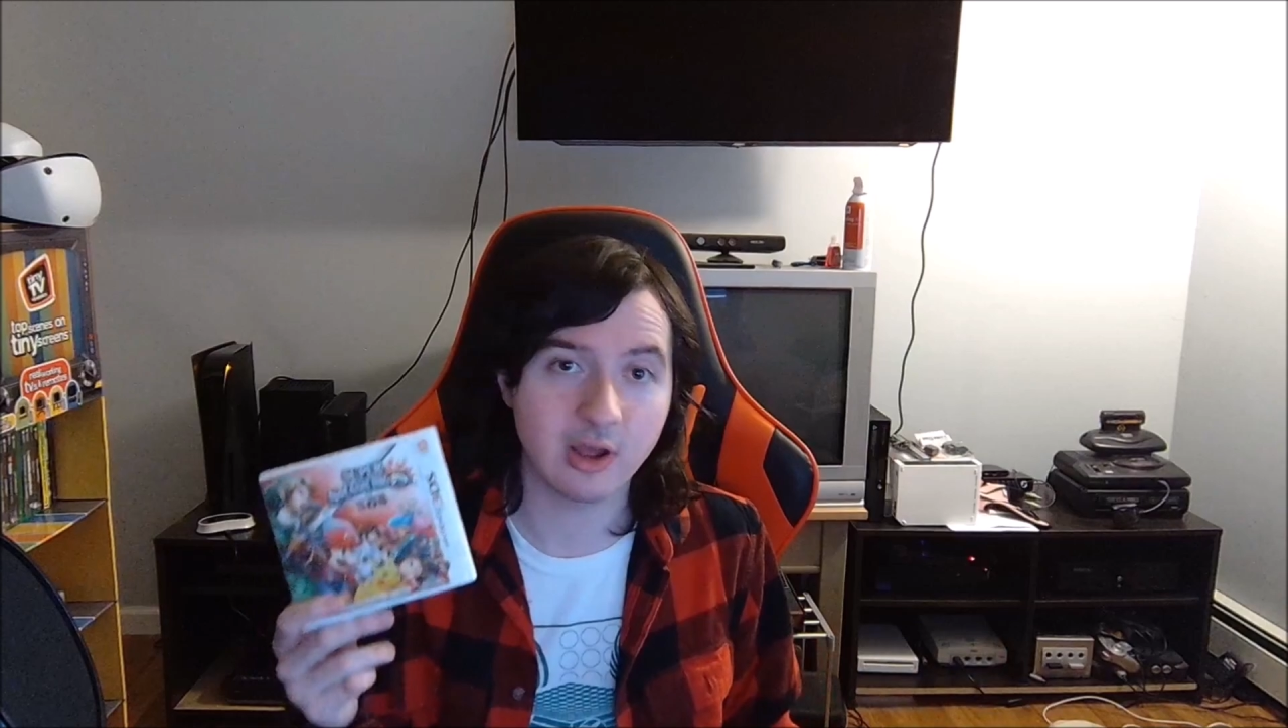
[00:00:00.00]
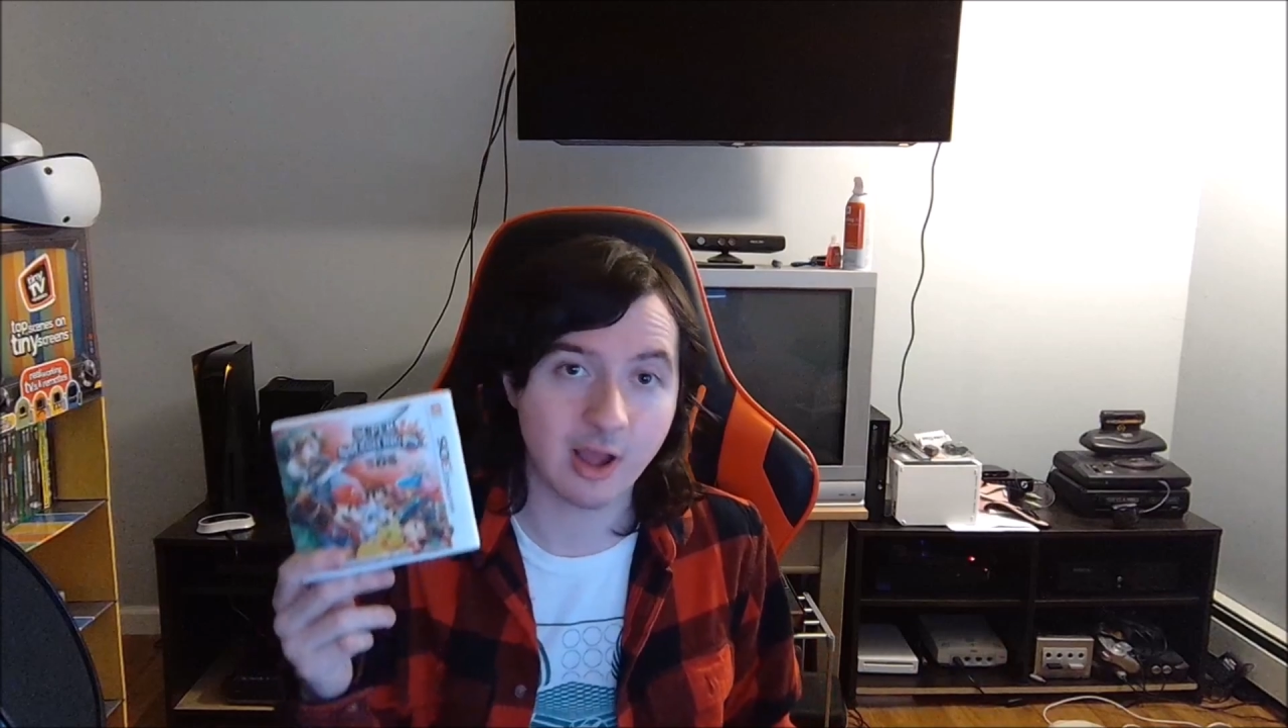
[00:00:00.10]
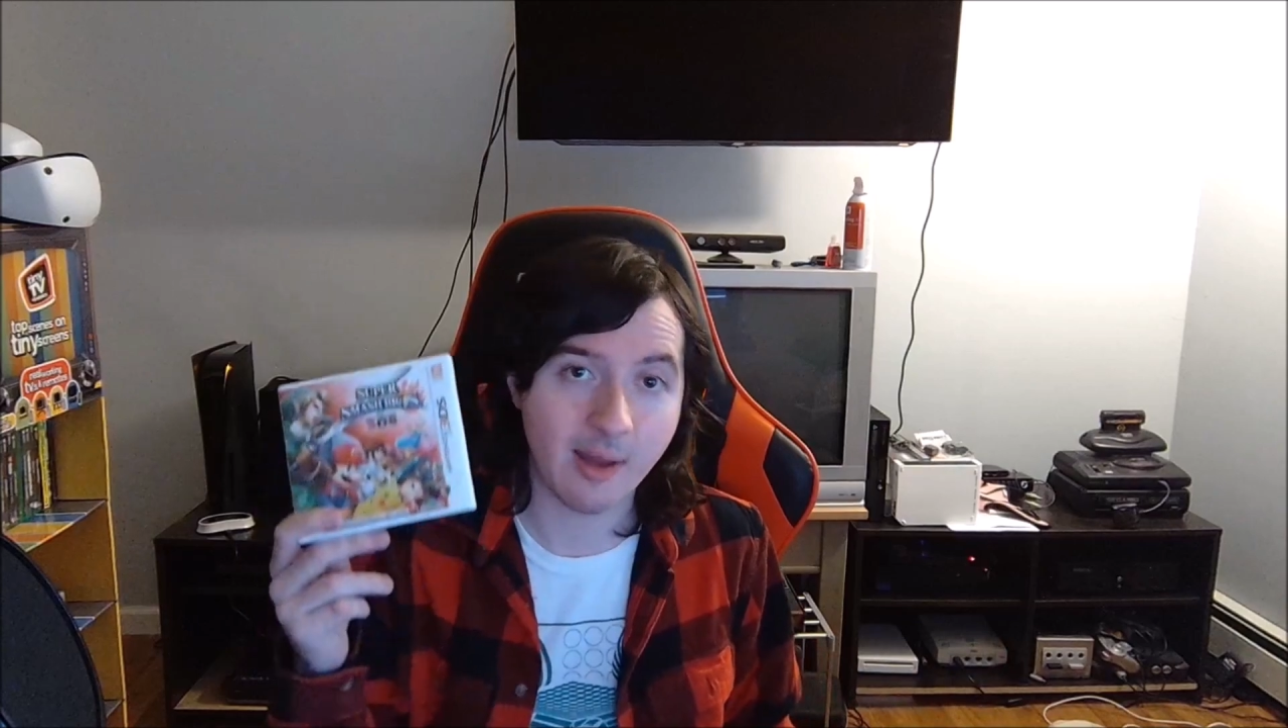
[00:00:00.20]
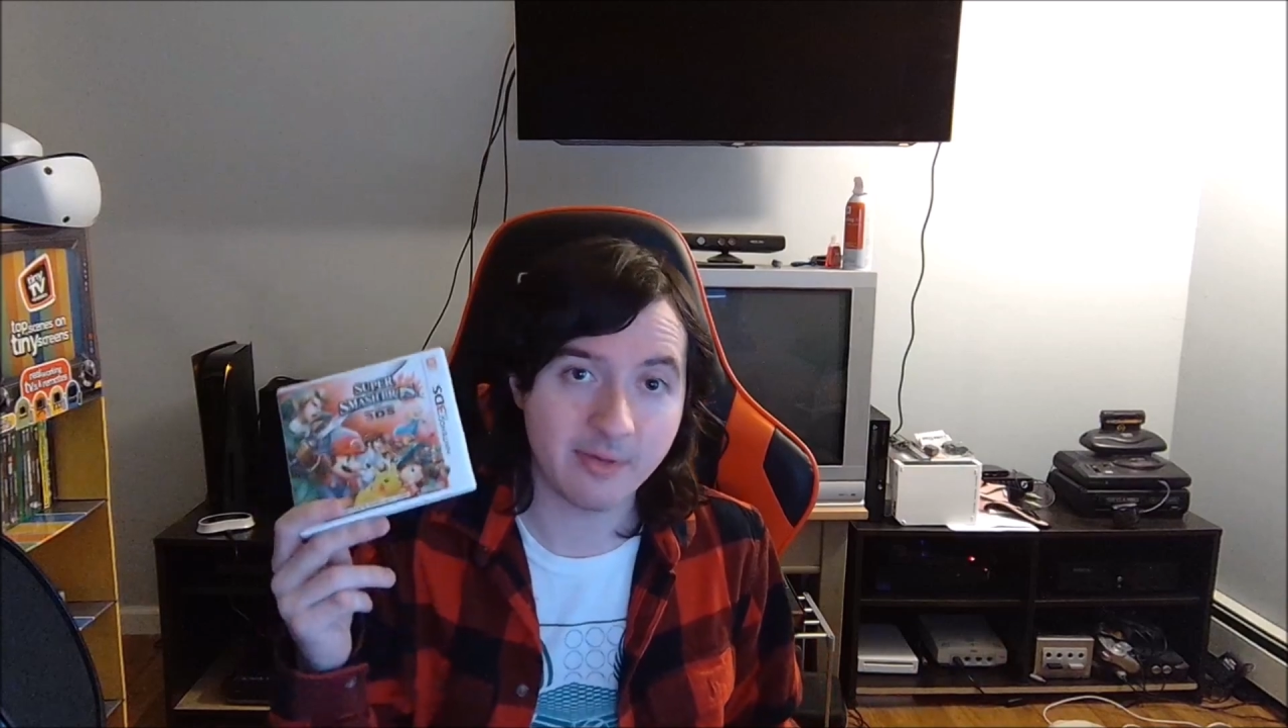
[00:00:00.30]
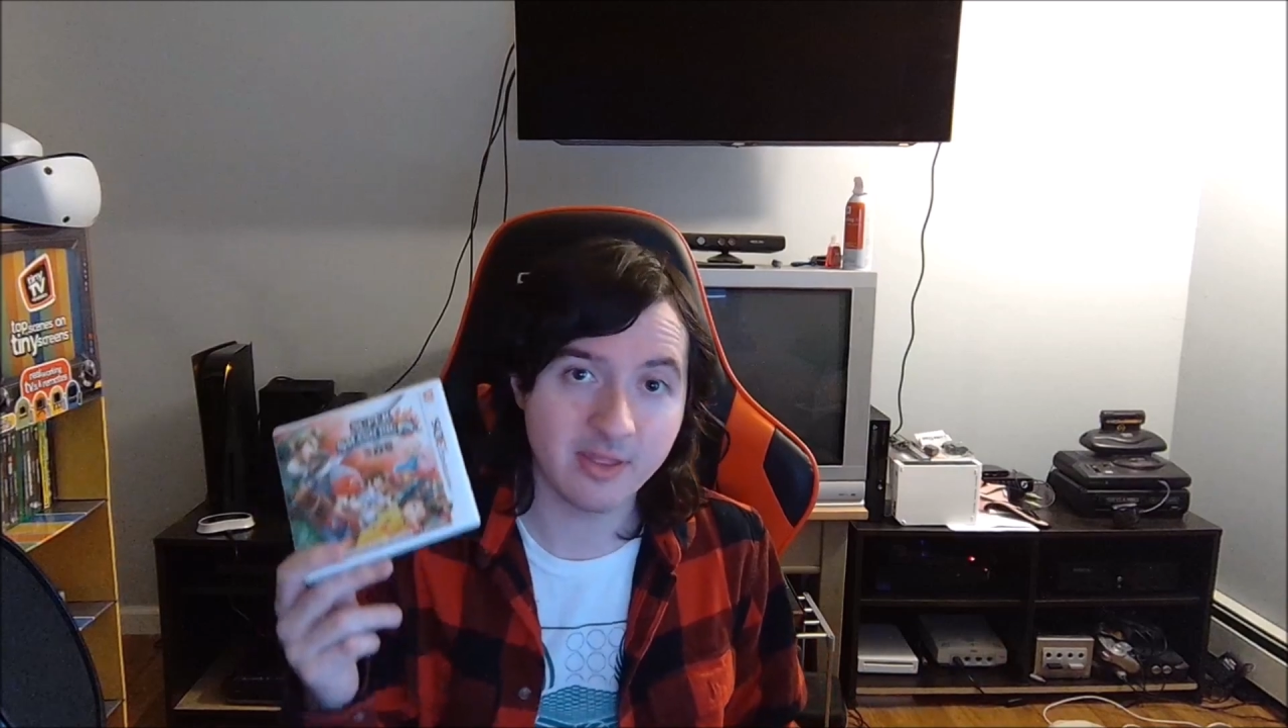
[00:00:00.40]

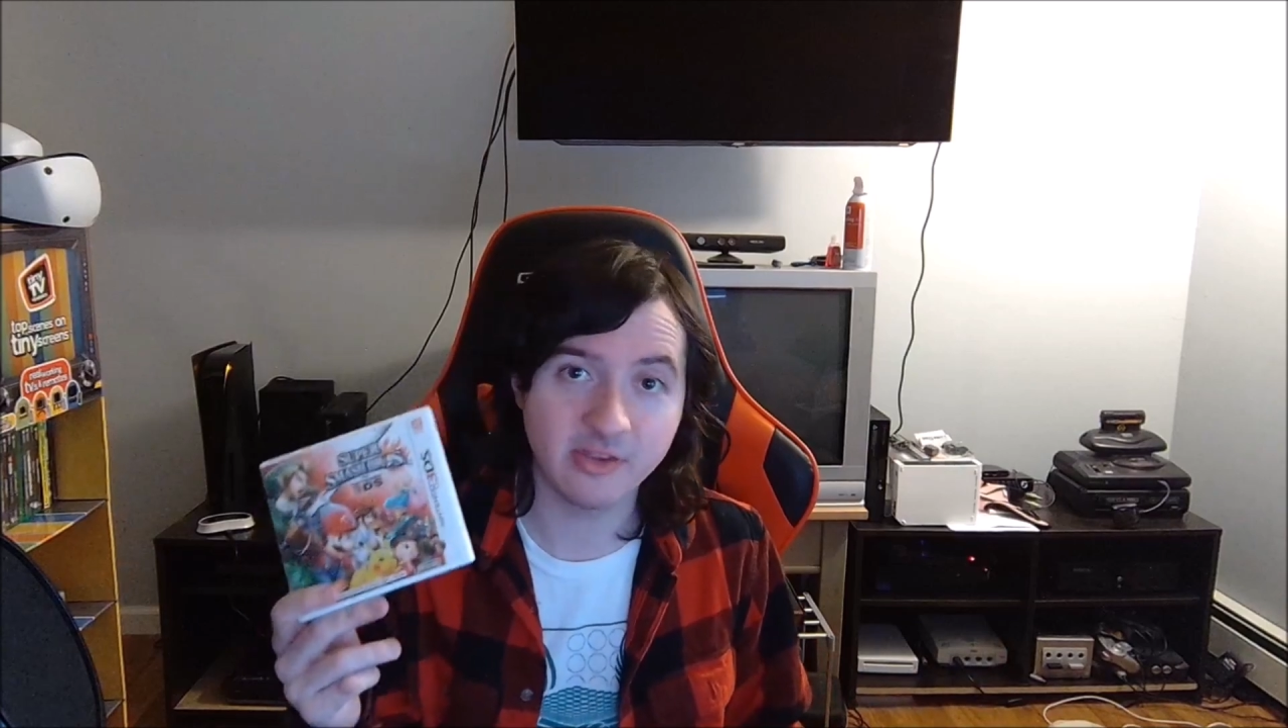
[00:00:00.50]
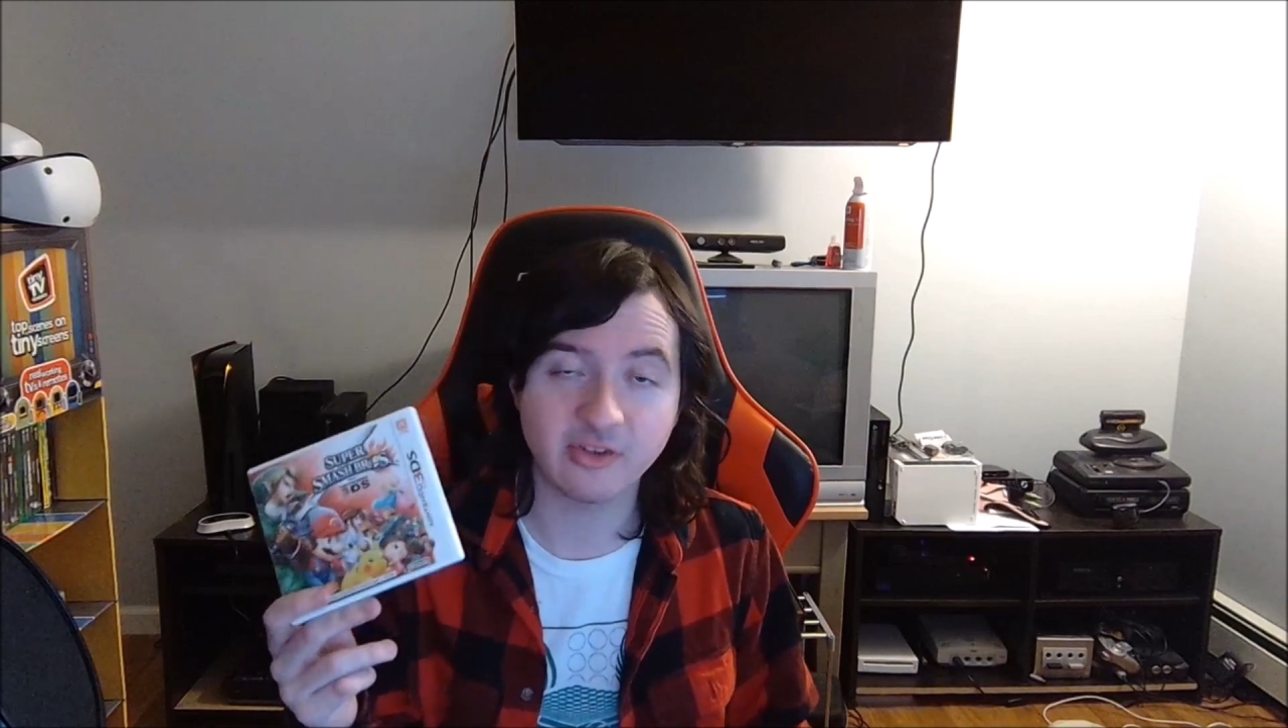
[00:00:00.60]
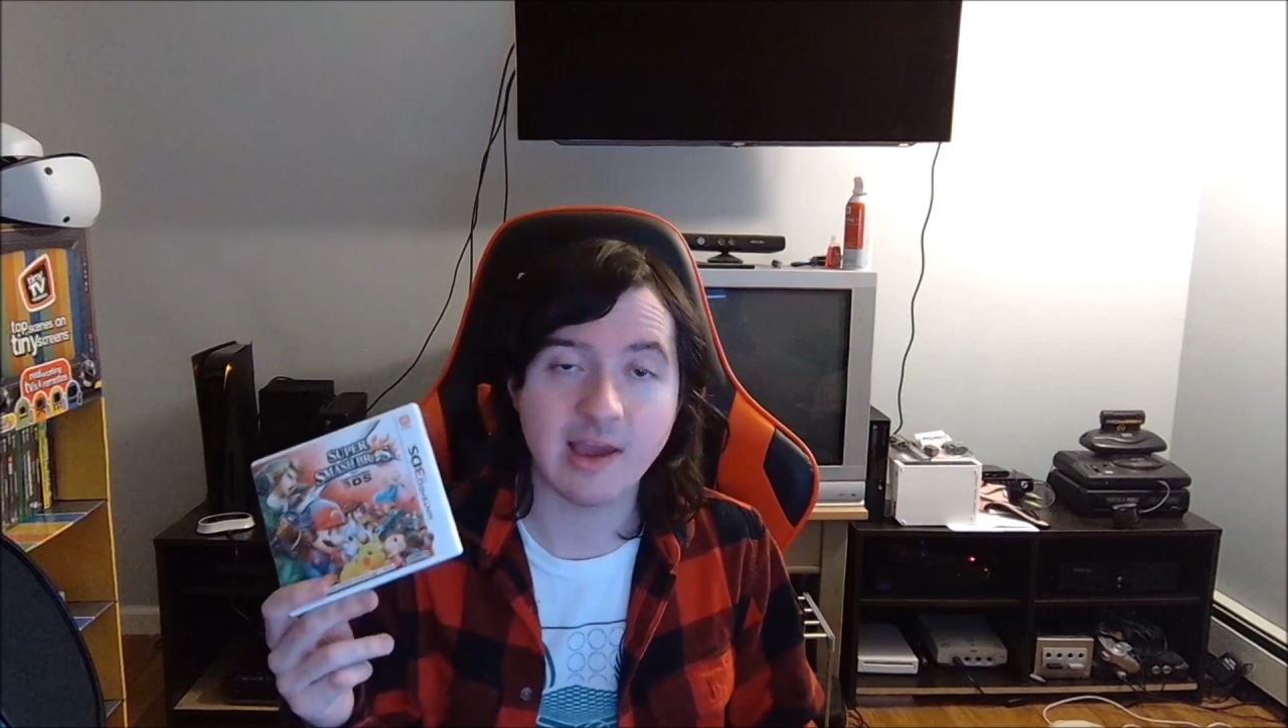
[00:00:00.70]
copy of this.